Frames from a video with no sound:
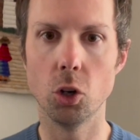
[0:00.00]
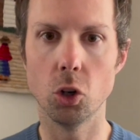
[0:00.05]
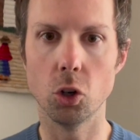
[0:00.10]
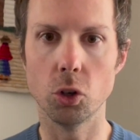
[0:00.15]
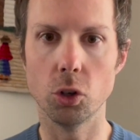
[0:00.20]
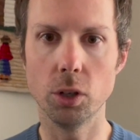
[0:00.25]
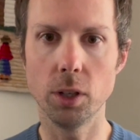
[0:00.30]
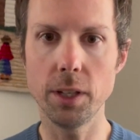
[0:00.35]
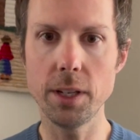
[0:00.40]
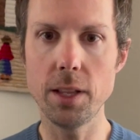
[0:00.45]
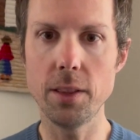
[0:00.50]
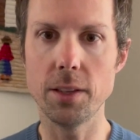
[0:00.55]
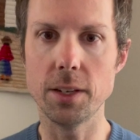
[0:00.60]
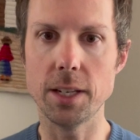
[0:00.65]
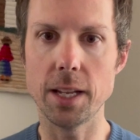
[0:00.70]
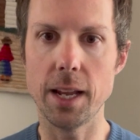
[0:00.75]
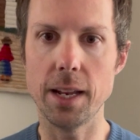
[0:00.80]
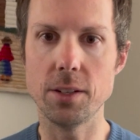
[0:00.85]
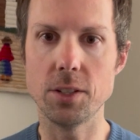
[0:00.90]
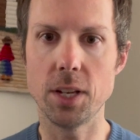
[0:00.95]
Early in the
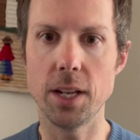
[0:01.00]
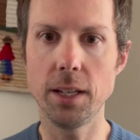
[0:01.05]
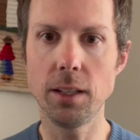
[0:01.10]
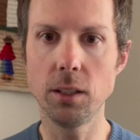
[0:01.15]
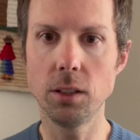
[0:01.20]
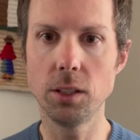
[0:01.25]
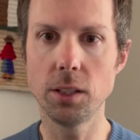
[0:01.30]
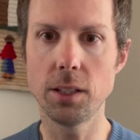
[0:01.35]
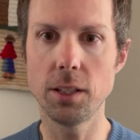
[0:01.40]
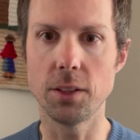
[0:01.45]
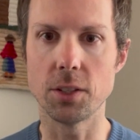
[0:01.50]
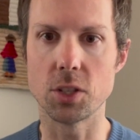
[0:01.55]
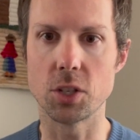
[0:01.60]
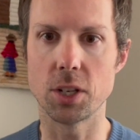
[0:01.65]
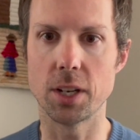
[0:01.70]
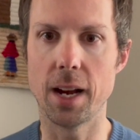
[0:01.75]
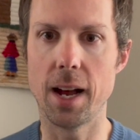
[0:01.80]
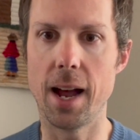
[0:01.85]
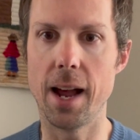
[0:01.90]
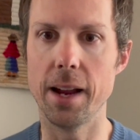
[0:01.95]
day, take a look at the
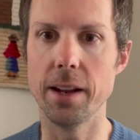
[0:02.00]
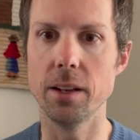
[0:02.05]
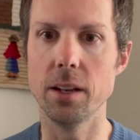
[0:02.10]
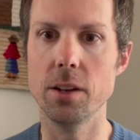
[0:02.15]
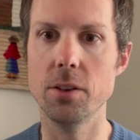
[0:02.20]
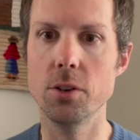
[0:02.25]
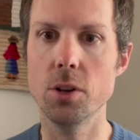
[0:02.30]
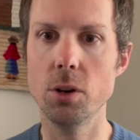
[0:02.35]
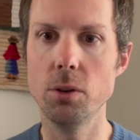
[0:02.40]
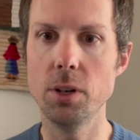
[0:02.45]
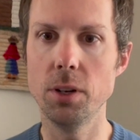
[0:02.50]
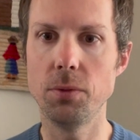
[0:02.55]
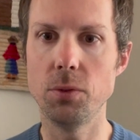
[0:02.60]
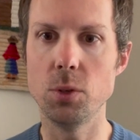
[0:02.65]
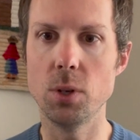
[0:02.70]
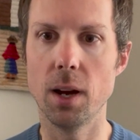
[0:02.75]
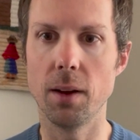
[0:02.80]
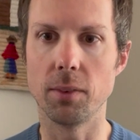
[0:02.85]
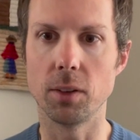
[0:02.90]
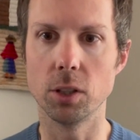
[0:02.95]
sky and note if
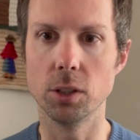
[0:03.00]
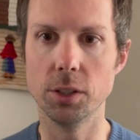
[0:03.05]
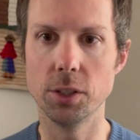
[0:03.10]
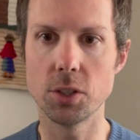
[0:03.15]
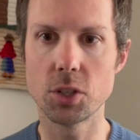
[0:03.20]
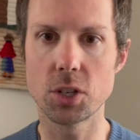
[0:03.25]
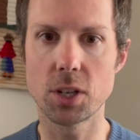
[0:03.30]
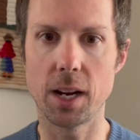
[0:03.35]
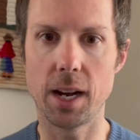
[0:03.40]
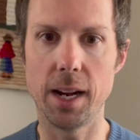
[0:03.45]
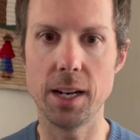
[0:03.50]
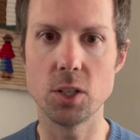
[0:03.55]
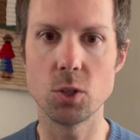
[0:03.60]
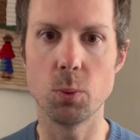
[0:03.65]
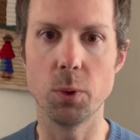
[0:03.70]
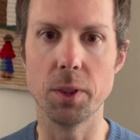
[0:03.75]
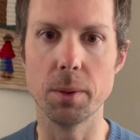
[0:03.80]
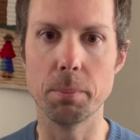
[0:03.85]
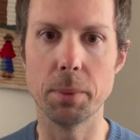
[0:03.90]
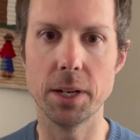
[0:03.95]
you have clear skies
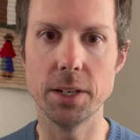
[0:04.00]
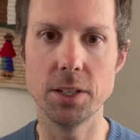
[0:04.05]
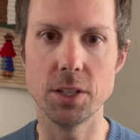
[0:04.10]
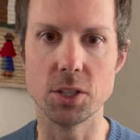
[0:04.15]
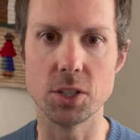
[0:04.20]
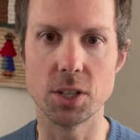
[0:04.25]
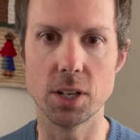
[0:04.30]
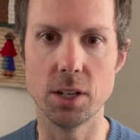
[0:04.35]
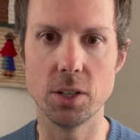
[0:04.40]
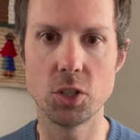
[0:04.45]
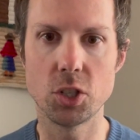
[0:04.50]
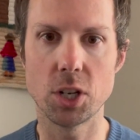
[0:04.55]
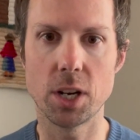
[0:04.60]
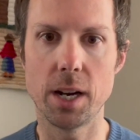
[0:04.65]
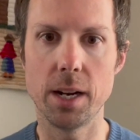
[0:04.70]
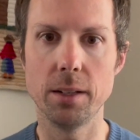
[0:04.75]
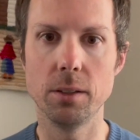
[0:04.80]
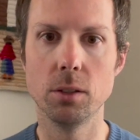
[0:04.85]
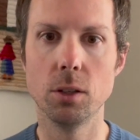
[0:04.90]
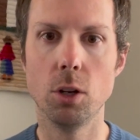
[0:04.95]
with abundant
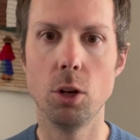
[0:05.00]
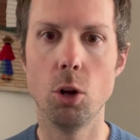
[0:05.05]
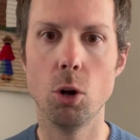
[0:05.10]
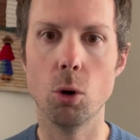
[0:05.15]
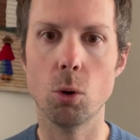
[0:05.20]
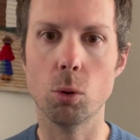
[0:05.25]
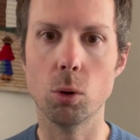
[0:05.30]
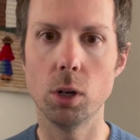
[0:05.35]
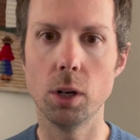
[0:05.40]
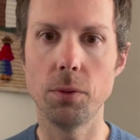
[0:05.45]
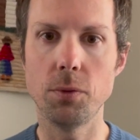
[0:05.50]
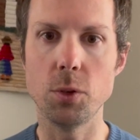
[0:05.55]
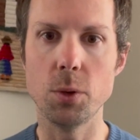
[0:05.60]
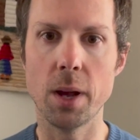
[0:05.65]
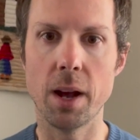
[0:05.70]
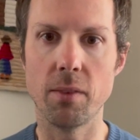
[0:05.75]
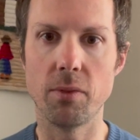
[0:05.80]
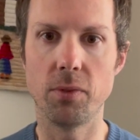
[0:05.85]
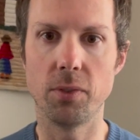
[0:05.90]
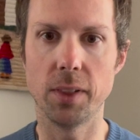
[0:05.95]
sunshine or if you
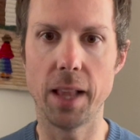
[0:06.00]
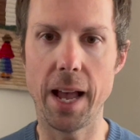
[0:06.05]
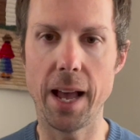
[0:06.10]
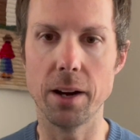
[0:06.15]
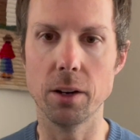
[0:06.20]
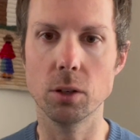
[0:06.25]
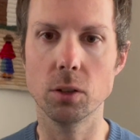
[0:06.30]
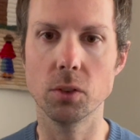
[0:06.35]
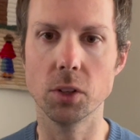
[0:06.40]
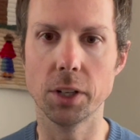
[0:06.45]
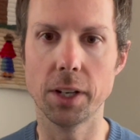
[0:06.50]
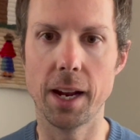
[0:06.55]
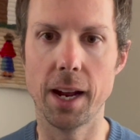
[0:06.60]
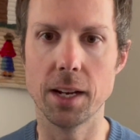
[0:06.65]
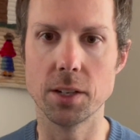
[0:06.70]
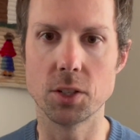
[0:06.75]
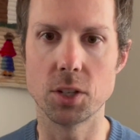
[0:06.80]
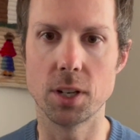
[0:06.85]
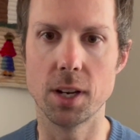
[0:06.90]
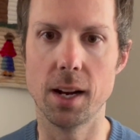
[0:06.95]
have flat,
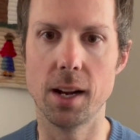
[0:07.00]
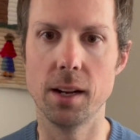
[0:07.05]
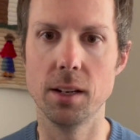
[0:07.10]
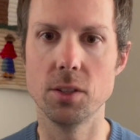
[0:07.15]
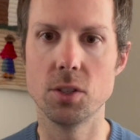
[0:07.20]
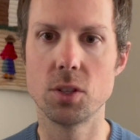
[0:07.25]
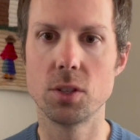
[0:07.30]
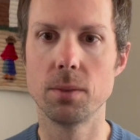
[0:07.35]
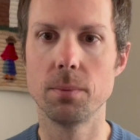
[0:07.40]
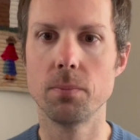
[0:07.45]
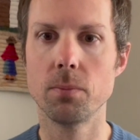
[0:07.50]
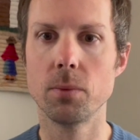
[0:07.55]
overcast skies.